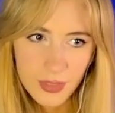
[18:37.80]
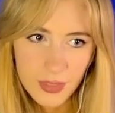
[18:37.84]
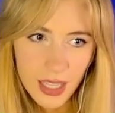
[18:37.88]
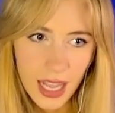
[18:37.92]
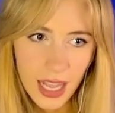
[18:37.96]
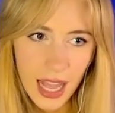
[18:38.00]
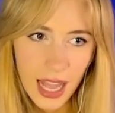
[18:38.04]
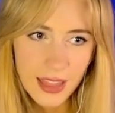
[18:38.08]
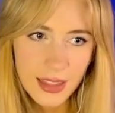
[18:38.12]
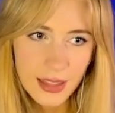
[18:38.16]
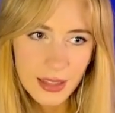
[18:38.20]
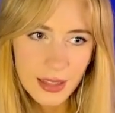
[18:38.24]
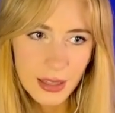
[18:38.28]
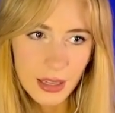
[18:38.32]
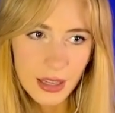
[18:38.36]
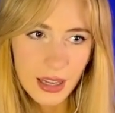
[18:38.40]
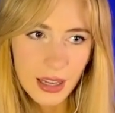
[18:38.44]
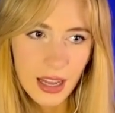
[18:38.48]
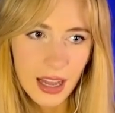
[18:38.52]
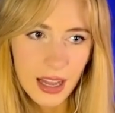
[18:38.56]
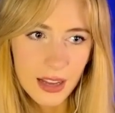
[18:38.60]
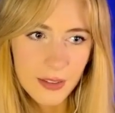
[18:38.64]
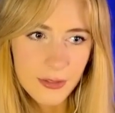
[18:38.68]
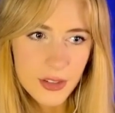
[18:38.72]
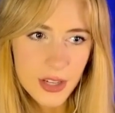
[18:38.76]
And then
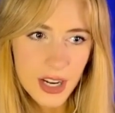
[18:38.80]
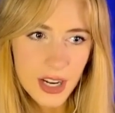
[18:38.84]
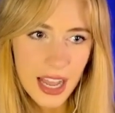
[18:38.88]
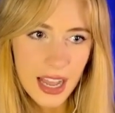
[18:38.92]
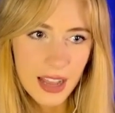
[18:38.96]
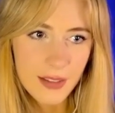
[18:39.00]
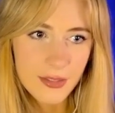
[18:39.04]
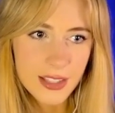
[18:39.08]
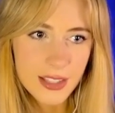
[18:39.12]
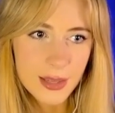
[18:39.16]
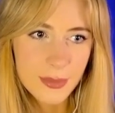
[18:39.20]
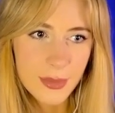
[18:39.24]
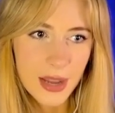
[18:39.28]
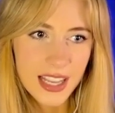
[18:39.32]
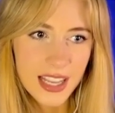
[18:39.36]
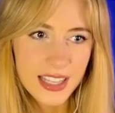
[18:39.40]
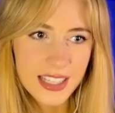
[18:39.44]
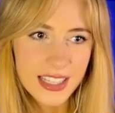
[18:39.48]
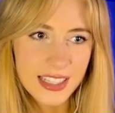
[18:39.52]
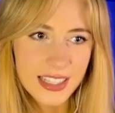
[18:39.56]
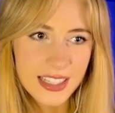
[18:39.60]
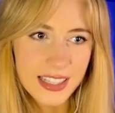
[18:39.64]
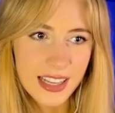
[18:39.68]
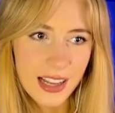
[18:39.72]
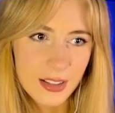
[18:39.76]
after I have some
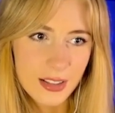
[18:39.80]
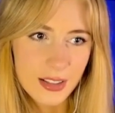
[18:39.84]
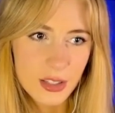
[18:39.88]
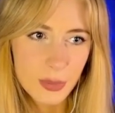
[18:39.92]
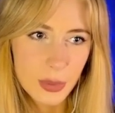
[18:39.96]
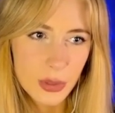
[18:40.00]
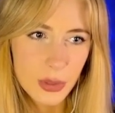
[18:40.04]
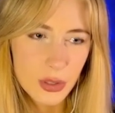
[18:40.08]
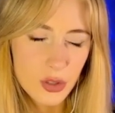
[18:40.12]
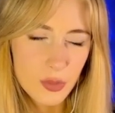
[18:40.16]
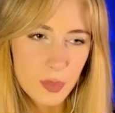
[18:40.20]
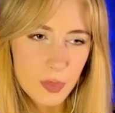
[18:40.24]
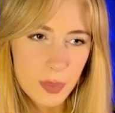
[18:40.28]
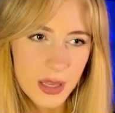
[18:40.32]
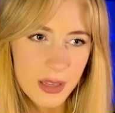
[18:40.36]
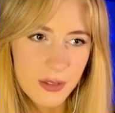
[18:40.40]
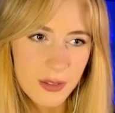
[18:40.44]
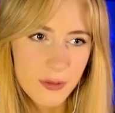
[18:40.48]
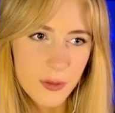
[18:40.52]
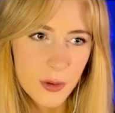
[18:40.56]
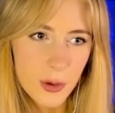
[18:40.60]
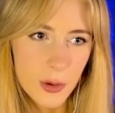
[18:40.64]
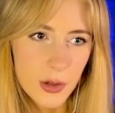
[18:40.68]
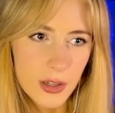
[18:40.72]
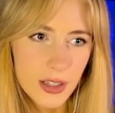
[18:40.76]
idea now to push
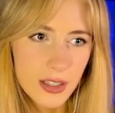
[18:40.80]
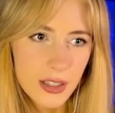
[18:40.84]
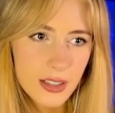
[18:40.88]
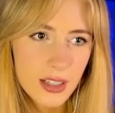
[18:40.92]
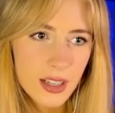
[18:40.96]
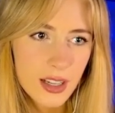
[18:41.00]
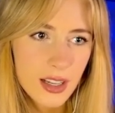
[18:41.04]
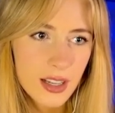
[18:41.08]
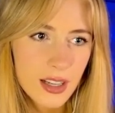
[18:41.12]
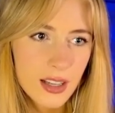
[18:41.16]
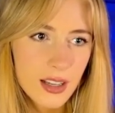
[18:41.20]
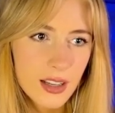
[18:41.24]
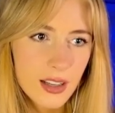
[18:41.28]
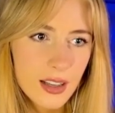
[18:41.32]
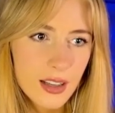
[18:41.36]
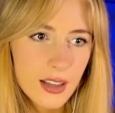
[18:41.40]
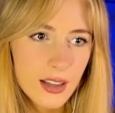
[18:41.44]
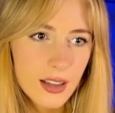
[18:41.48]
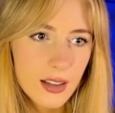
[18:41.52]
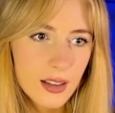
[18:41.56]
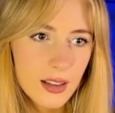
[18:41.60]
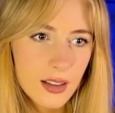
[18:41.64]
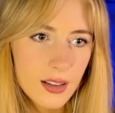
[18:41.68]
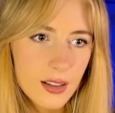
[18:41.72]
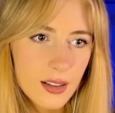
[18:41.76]
b4,
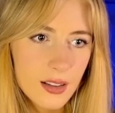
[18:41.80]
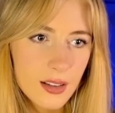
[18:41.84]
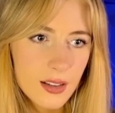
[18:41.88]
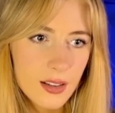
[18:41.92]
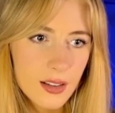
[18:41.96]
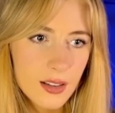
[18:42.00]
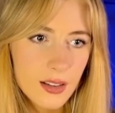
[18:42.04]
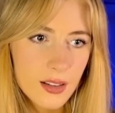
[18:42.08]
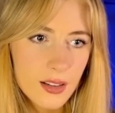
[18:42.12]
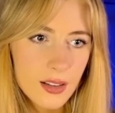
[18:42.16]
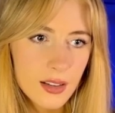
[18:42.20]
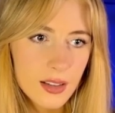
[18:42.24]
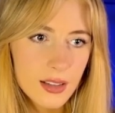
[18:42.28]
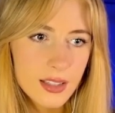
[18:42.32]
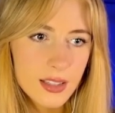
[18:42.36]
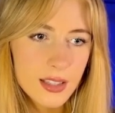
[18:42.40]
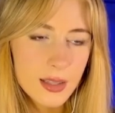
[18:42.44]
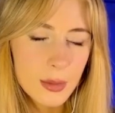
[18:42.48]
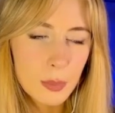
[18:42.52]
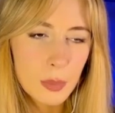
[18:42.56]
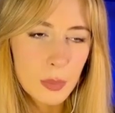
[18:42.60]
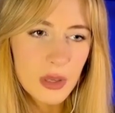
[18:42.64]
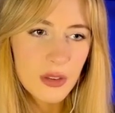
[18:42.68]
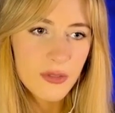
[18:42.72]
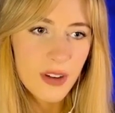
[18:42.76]
so
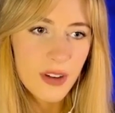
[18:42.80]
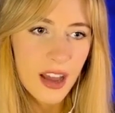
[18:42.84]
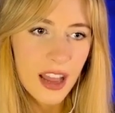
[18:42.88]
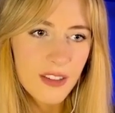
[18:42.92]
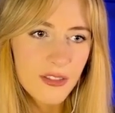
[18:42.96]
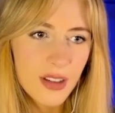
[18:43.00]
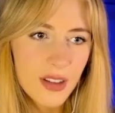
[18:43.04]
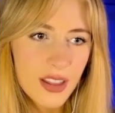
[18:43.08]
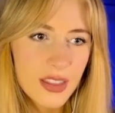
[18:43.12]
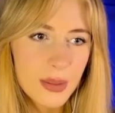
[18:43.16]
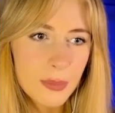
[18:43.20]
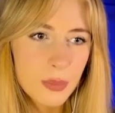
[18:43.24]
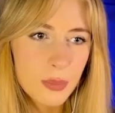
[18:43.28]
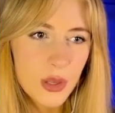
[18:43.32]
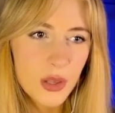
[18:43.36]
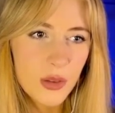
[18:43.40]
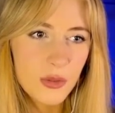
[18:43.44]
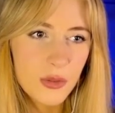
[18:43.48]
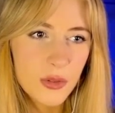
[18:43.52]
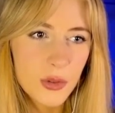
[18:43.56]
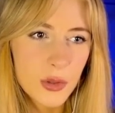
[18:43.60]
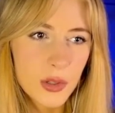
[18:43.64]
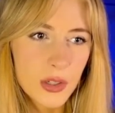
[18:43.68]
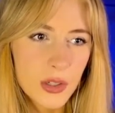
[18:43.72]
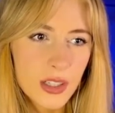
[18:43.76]
b5 and then
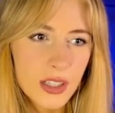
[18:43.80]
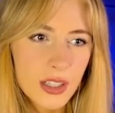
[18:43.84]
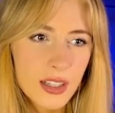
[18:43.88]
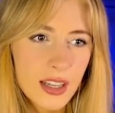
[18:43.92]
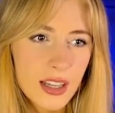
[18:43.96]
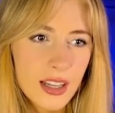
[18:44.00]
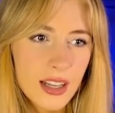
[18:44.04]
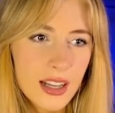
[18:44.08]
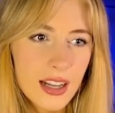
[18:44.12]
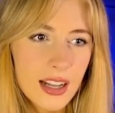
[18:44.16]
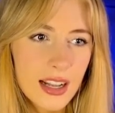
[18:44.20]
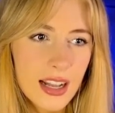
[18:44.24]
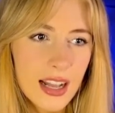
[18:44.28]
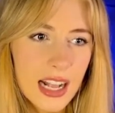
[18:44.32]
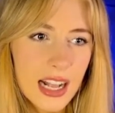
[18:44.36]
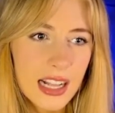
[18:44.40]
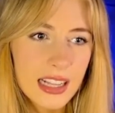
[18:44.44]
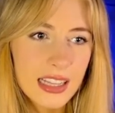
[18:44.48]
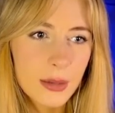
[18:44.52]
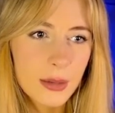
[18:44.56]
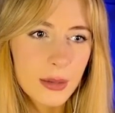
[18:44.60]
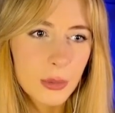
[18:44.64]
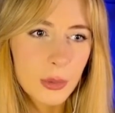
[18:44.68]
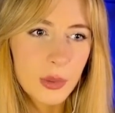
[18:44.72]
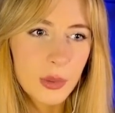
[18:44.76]
b4, and
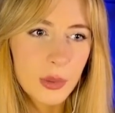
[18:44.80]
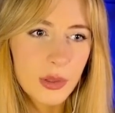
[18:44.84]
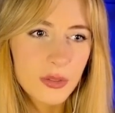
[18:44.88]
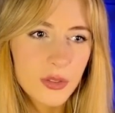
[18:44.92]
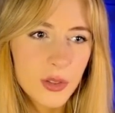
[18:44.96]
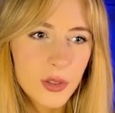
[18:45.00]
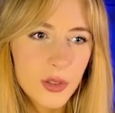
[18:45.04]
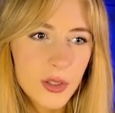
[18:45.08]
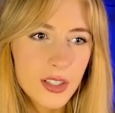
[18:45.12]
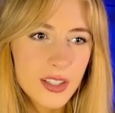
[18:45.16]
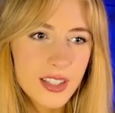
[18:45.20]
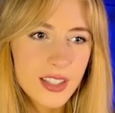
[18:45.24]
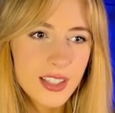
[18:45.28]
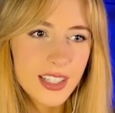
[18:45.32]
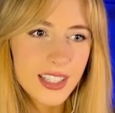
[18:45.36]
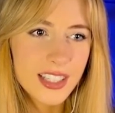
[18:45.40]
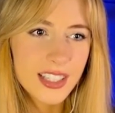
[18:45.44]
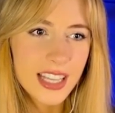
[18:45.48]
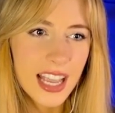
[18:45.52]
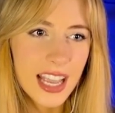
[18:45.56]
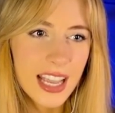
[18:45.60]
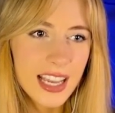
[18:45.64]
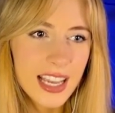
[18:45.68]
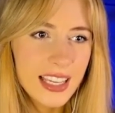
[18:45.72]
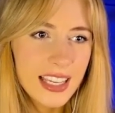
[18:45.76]
they will be forced to
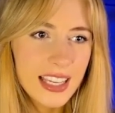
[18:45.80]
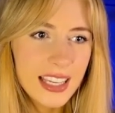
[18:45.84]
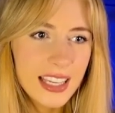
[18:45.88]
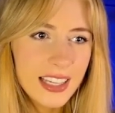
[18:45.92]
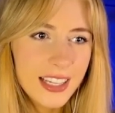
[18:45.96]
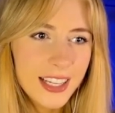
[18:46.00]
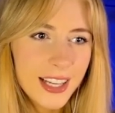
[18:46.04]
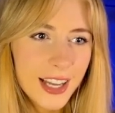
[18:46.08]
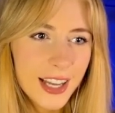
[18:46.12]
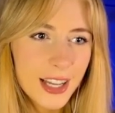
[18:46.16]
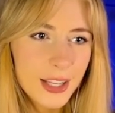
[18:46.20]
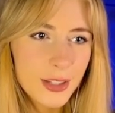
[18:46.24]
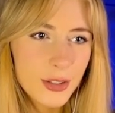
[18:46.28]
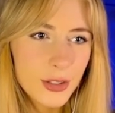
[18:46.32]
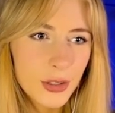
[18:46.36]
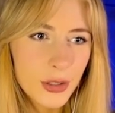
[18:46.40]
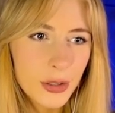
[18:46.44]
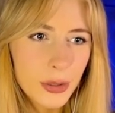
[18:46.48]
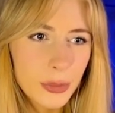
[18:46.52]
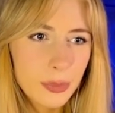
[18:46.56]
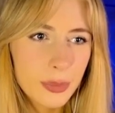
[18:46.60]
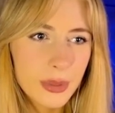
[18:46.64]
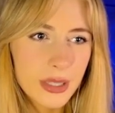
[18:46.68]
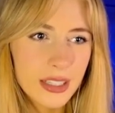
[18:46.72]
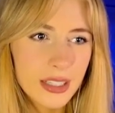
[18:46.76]
take here and
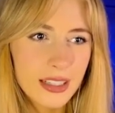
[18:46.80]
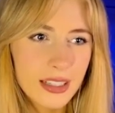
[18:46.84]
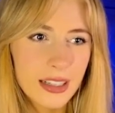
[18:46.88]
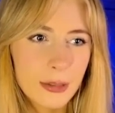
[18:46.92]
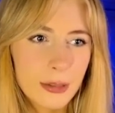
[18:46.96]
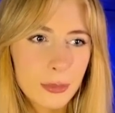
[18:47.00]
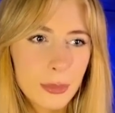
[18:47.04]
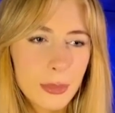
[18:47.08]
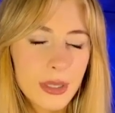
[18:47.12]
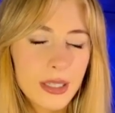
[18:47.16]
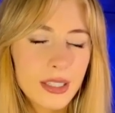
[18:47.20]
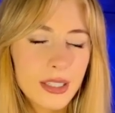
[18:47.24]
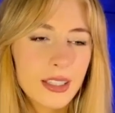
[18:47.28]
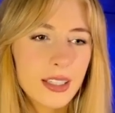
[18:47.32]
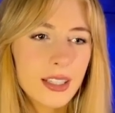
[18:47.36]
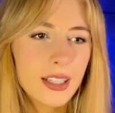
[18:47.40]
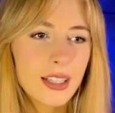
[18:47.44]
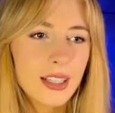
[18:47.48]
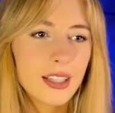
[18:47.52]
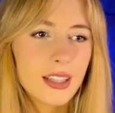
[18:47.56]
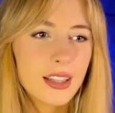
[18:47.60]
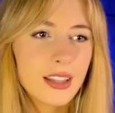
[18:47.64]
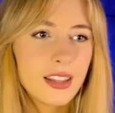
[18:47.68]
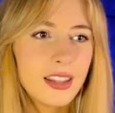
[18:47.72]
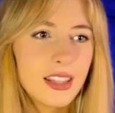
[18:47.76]
open up
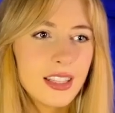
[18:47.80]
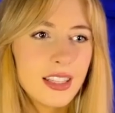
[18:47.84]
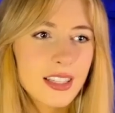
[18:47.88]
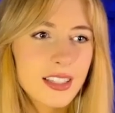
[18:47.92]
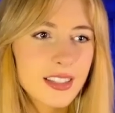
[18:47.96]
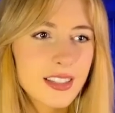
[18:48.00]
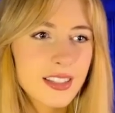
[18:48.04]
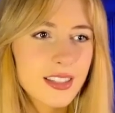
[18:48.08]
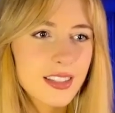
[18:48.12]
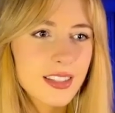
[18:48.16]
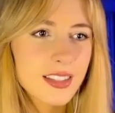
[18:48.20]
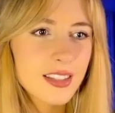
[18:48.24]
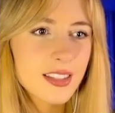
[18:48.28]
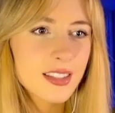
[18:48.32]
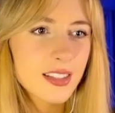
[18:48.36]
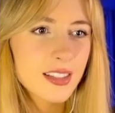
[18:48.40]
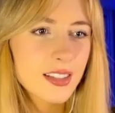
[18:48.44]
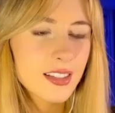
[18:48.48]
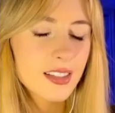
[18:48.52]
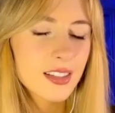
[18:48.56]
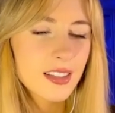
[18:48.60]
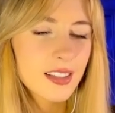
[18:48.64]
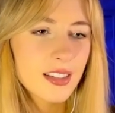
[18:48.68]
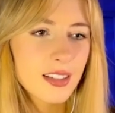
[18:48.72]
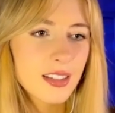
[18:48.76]
this,
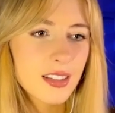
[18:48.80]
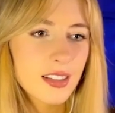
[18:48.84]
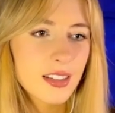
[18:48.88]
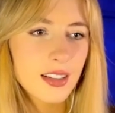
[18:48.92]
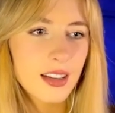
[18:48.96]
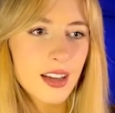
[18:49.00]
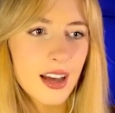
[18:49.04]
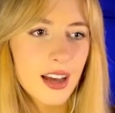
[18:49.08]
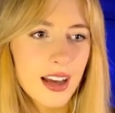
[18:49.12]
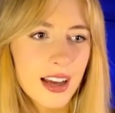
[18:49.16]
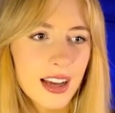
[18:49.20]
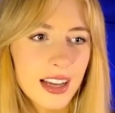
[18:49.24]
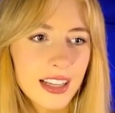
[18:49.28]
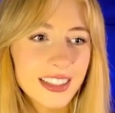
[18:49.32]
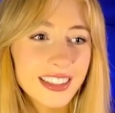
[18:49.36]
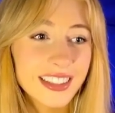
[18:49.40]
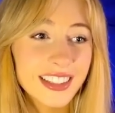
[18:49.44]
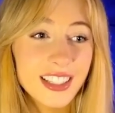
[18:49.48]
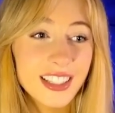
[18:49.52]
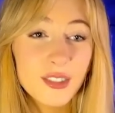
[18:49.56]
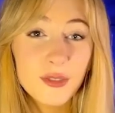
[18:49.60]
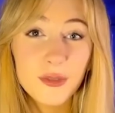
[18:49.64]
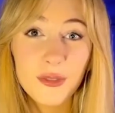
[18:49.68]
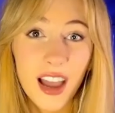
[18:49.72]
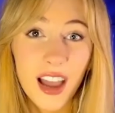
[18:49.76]

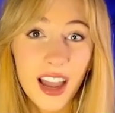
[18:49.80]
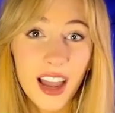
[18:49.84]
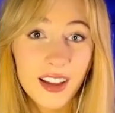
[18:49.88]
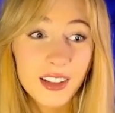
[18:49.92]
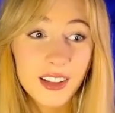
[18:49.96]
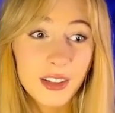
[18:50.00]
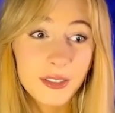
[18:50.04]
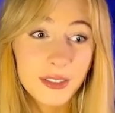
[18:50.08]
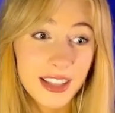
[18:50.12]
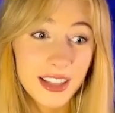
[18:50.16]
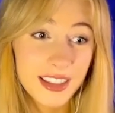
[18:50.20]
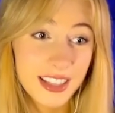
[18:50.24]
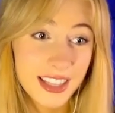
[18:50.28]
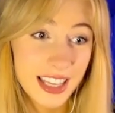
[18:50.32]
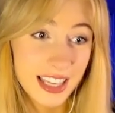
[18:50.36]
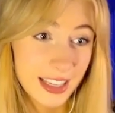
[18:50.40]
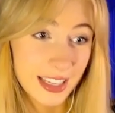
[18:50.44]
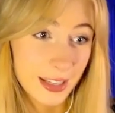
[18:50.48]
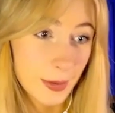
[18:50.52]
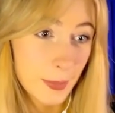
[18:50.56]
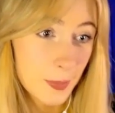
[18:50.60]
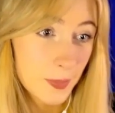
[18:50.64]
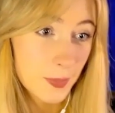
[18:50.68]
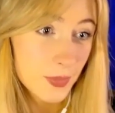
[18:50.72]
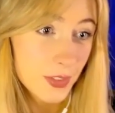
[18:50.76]
this file around the king.
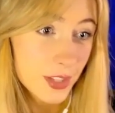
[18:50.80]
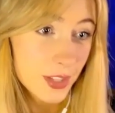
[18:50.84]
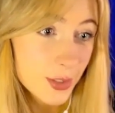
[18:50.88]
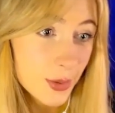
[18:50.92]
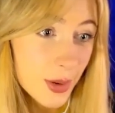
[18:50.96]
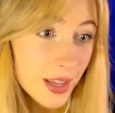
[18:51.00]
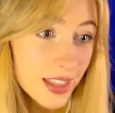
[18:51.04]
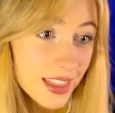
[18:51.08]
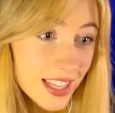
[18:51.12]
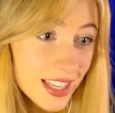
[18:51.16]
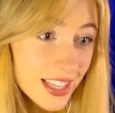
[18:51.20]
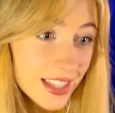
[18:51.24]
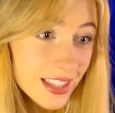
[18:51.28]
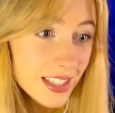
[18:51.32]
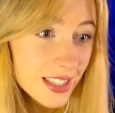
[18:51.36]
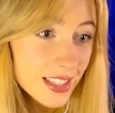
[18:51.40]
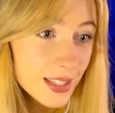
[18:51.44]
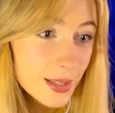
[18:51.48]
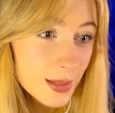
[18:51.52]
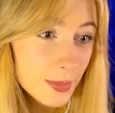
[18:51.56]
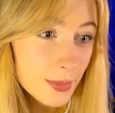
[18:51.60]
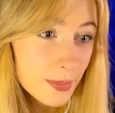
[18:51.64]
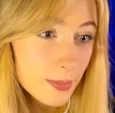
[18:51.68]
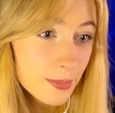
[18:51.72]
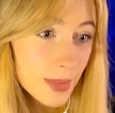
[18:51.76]
So I think
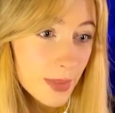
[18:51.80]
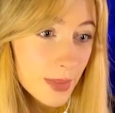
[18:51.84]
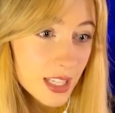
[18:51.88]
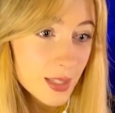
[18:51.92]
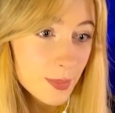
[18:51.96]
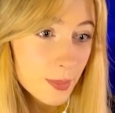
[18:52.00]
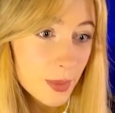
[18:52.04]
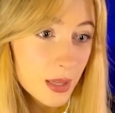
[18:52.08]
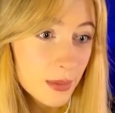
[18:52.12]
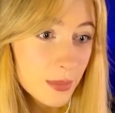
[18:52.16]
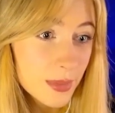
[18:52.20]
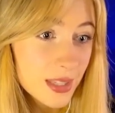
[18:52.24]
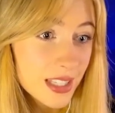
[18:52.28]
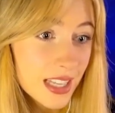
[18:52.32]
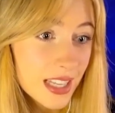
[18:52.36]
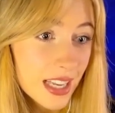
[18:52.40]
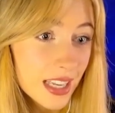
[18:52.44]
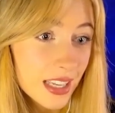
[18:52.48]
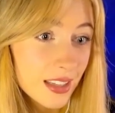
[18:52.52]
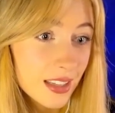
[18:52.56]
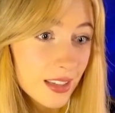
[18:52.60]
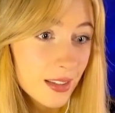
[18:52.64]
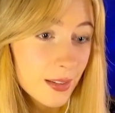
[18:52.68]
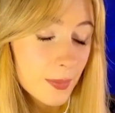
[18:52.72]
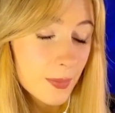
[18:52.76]
this must be a
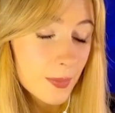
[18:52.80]
mistake.